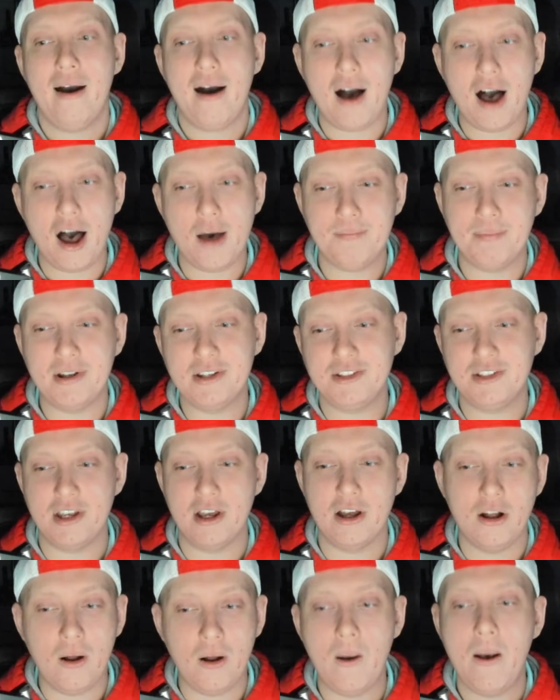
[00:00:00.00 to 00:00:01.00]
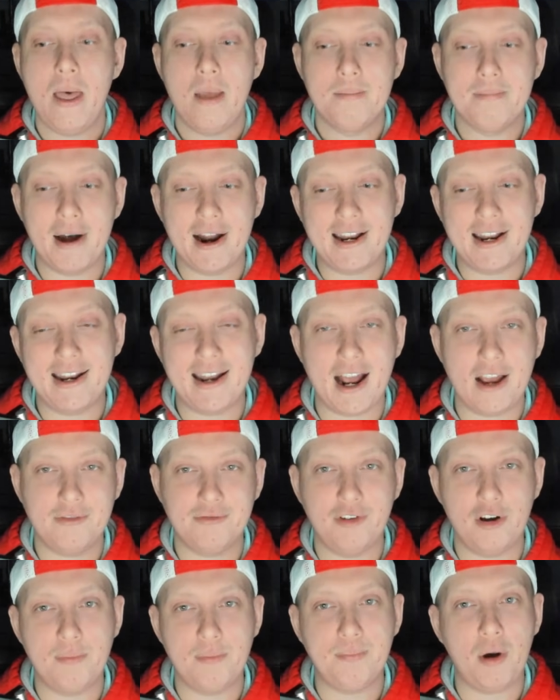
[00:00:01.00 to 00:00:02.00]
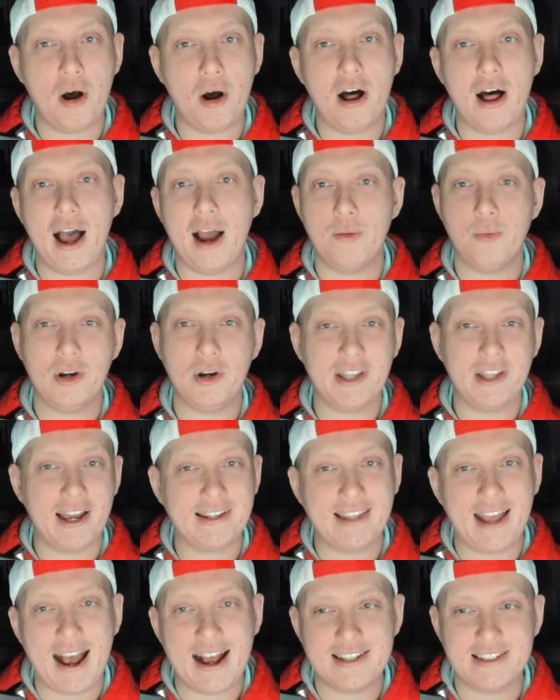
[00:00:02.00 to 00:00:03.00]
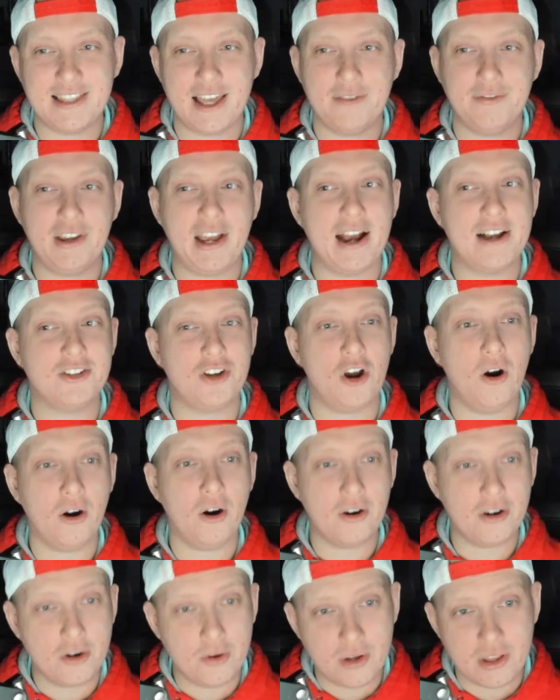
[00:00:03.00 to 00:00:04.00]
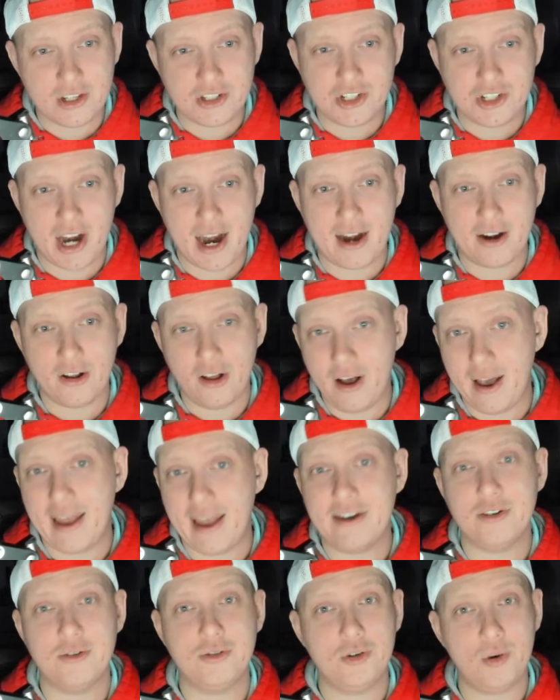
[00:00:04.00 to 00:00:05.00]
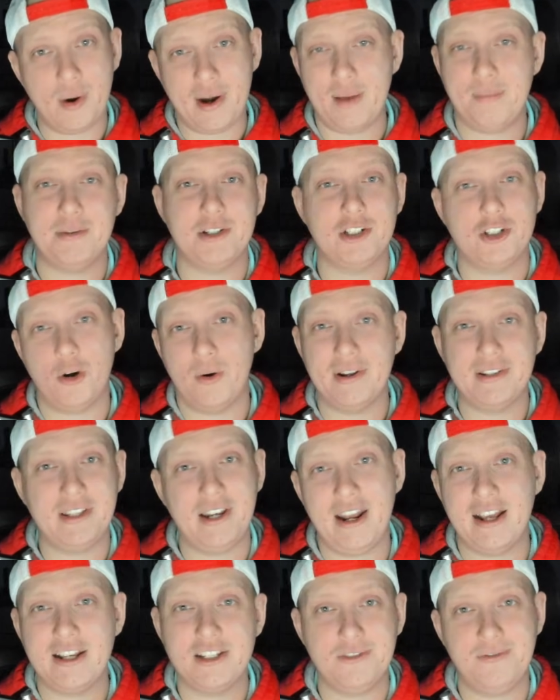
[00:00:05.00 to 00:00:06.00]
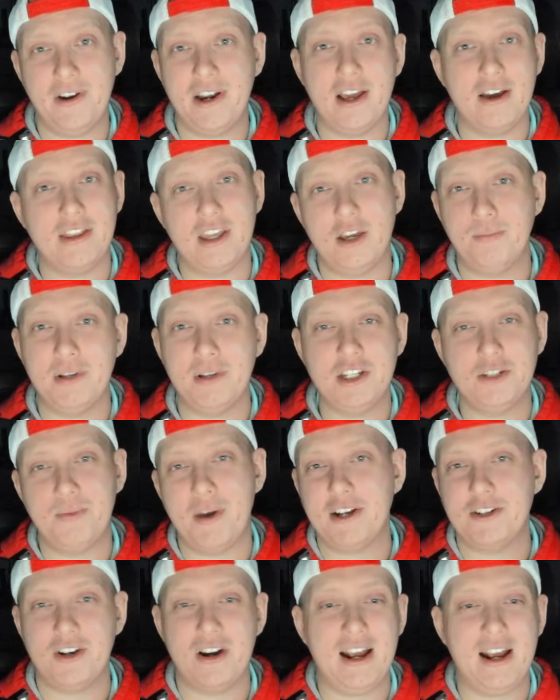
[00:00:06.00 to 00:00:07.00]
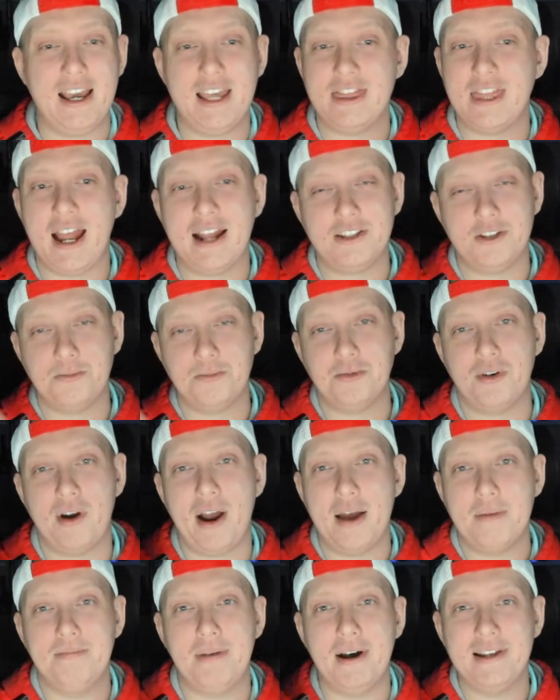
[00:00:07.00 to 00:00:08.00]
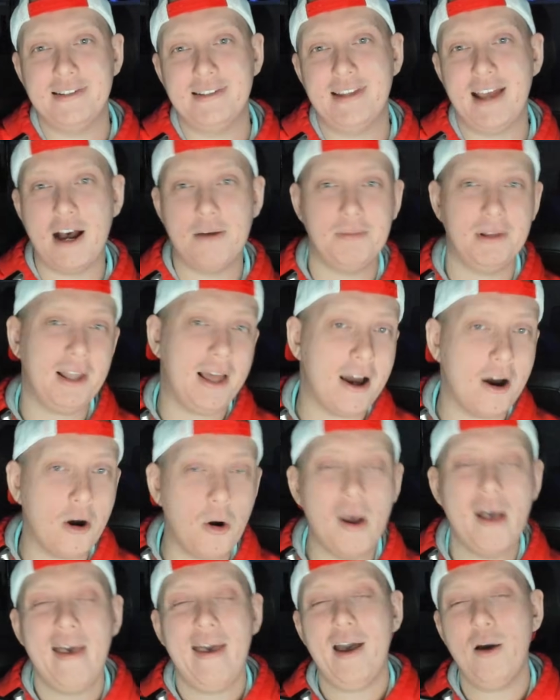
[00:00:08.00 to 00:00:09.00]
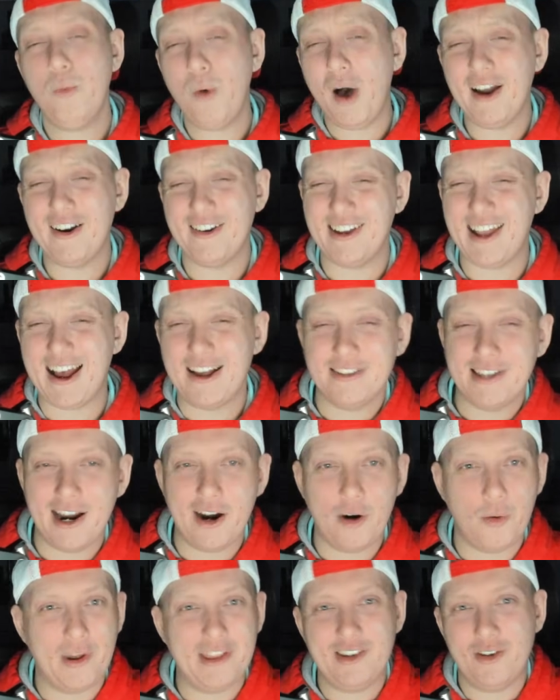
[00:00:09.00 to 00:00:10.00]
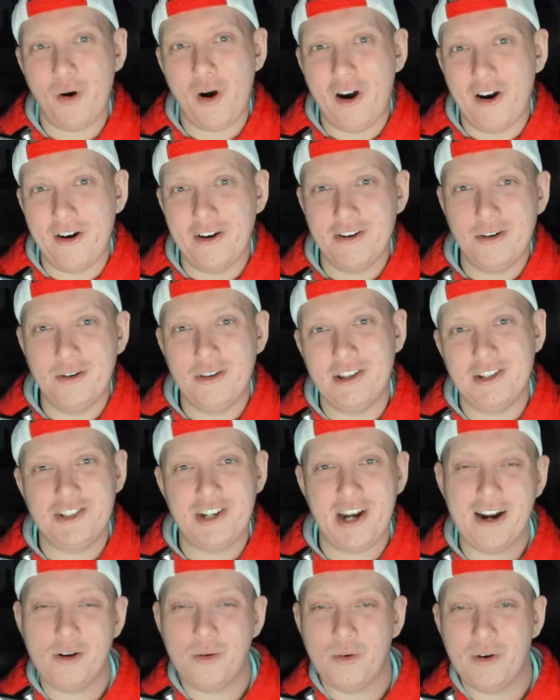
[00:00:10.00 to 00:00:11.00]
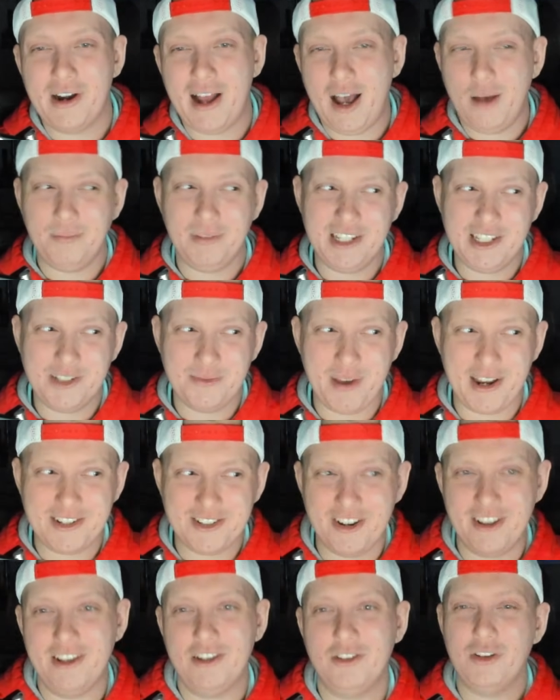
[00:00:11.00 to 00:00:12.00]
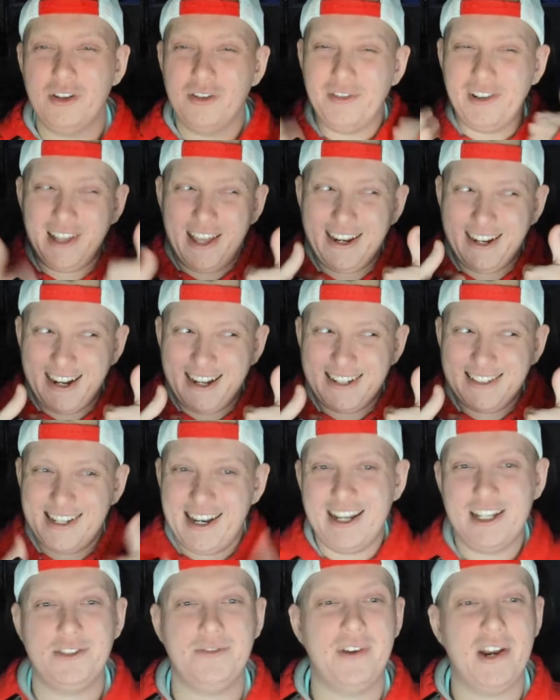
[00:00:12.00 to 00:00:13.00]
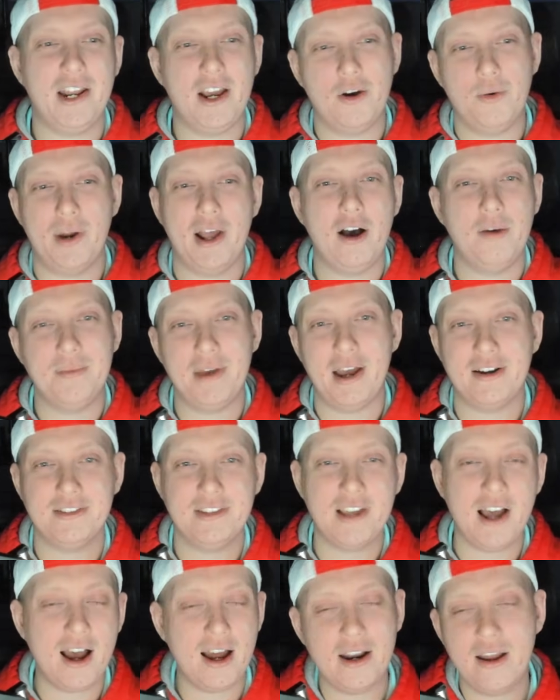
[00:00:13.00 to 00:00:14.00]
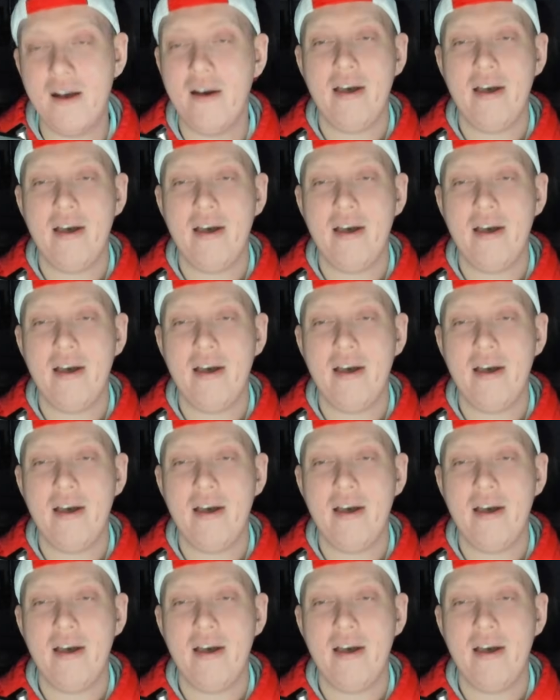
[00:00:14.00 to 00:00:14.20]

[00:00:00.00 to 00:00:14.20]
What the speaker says: up until Monday Night Football, I would like to ask that if you guys are new to the channel and you do end up enjoying today's video, that you please make sure to hit that subscribe button down below. And while you're down there, whether you are new to the channel or not, please make sure that you do leave a like on today's video. It would help me out a ton.